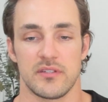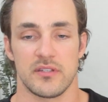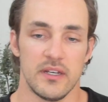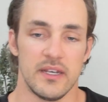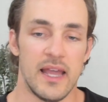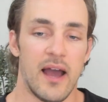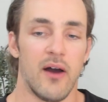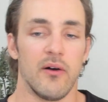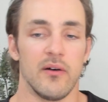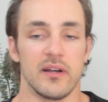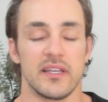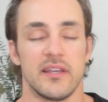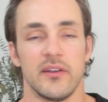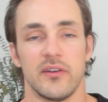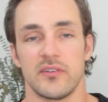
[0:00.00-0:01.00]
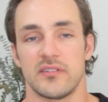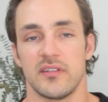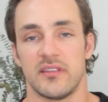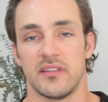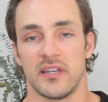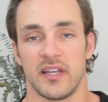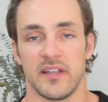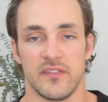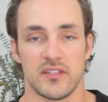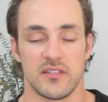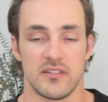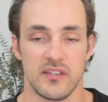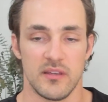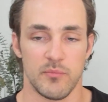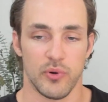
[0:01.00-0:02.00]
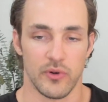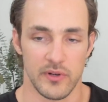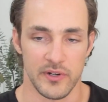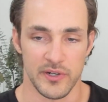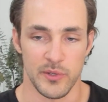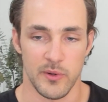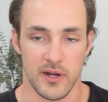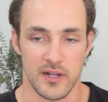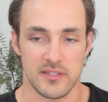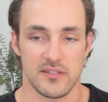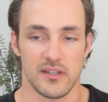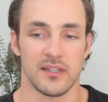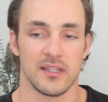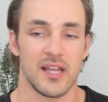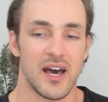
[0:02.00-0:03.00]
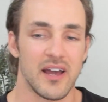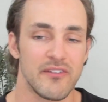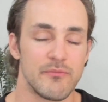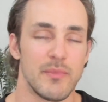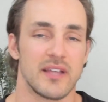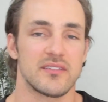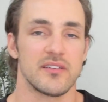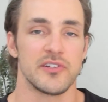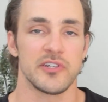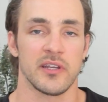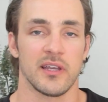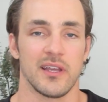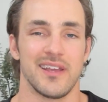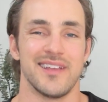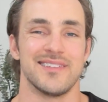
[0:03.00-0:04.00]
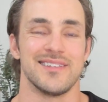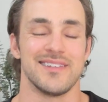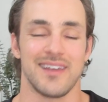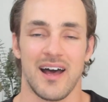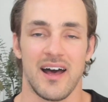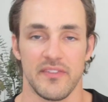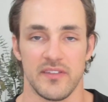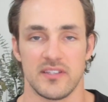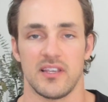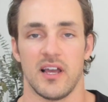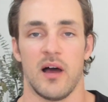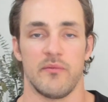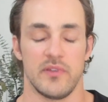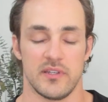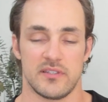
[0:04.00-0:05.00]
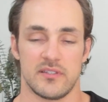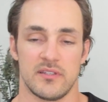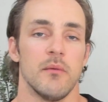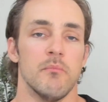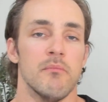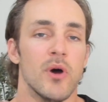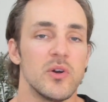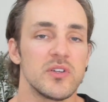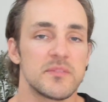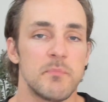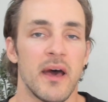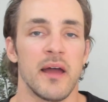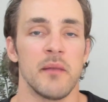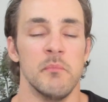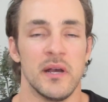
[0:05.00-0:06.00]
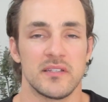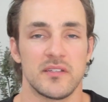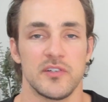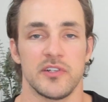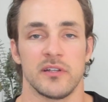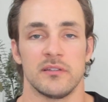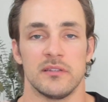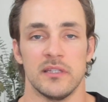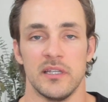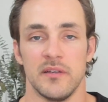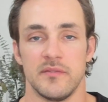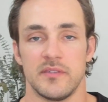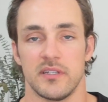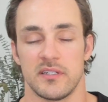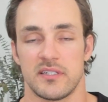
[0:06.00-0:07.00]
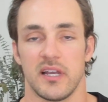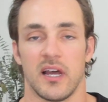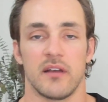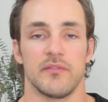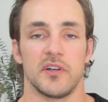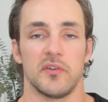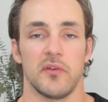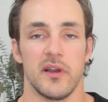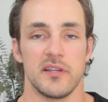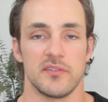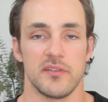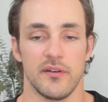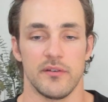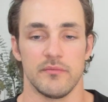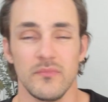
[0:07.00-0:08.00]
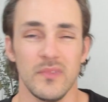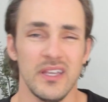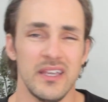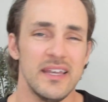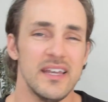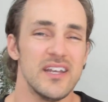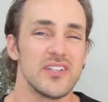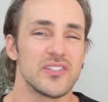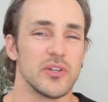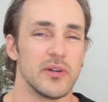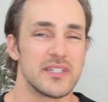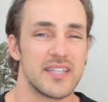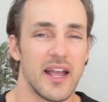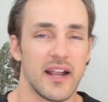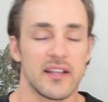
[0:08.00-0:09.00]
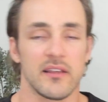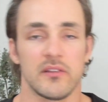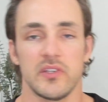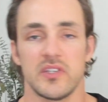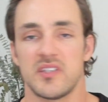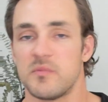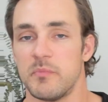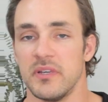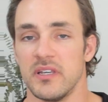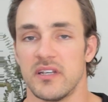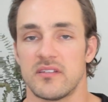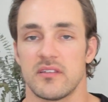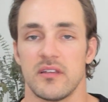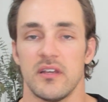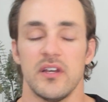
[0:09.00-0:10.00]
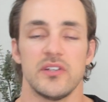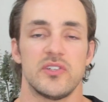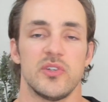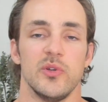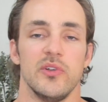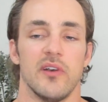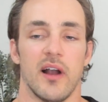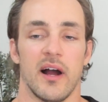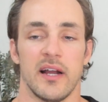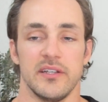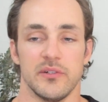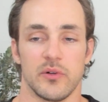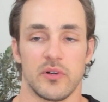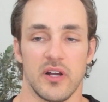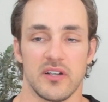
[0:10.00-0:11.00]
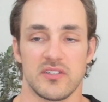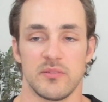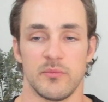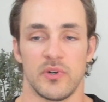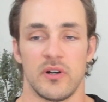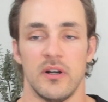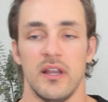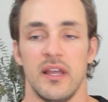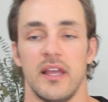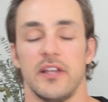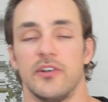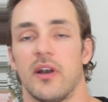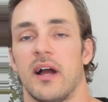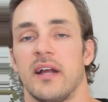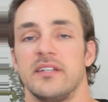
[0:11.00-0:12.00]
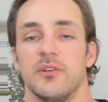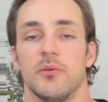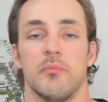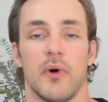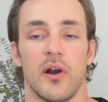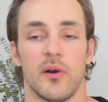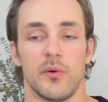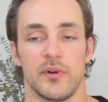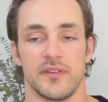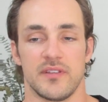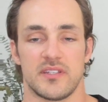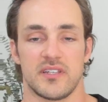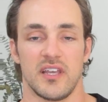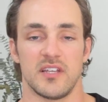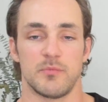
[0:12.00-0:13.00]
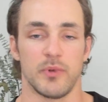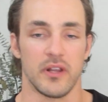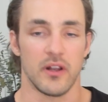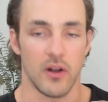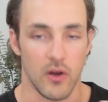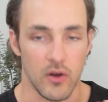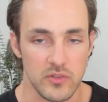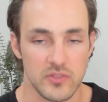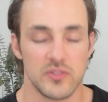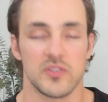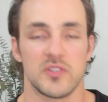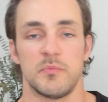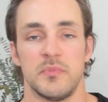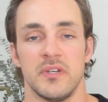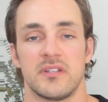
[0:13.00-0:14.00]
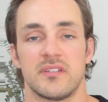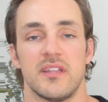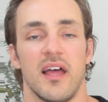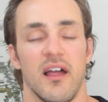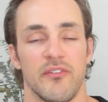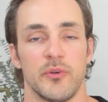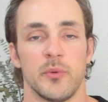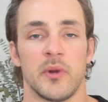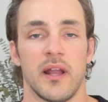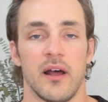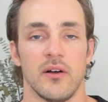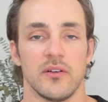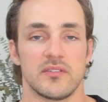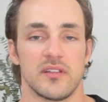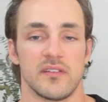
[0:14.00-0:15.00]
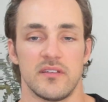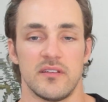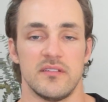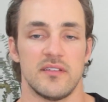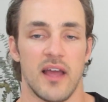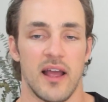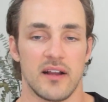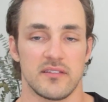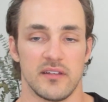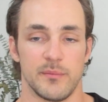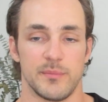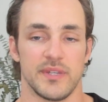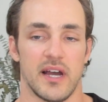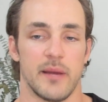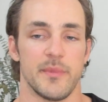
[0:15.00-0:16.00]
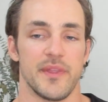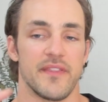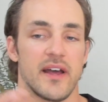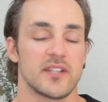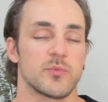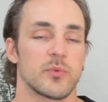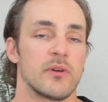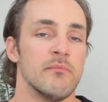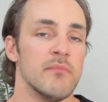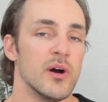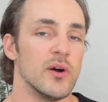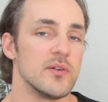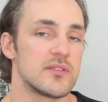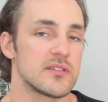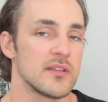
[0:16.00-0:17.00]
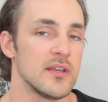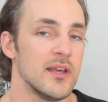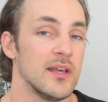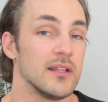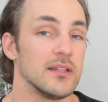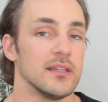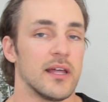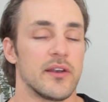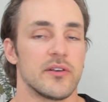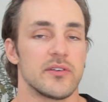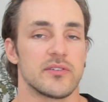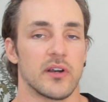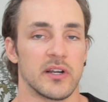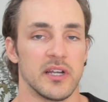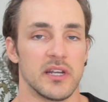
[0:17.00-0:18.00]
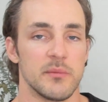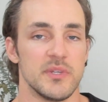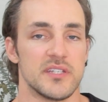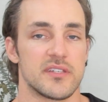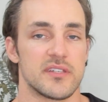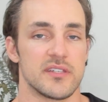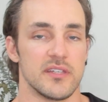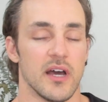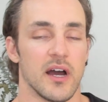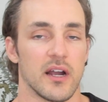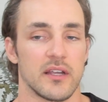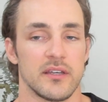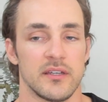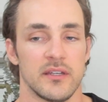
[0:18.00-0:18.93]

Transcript: Now, here's the thing, and this is the important nuance. A lot of messaging is not this obvious. Most bad messaging lives inside of a gray zone. So it technically speaks to your ideal customer, your ideal borrower in this case, but it also speaks to everyone else at the exact same time. And that's where most lenders are going to be stuck.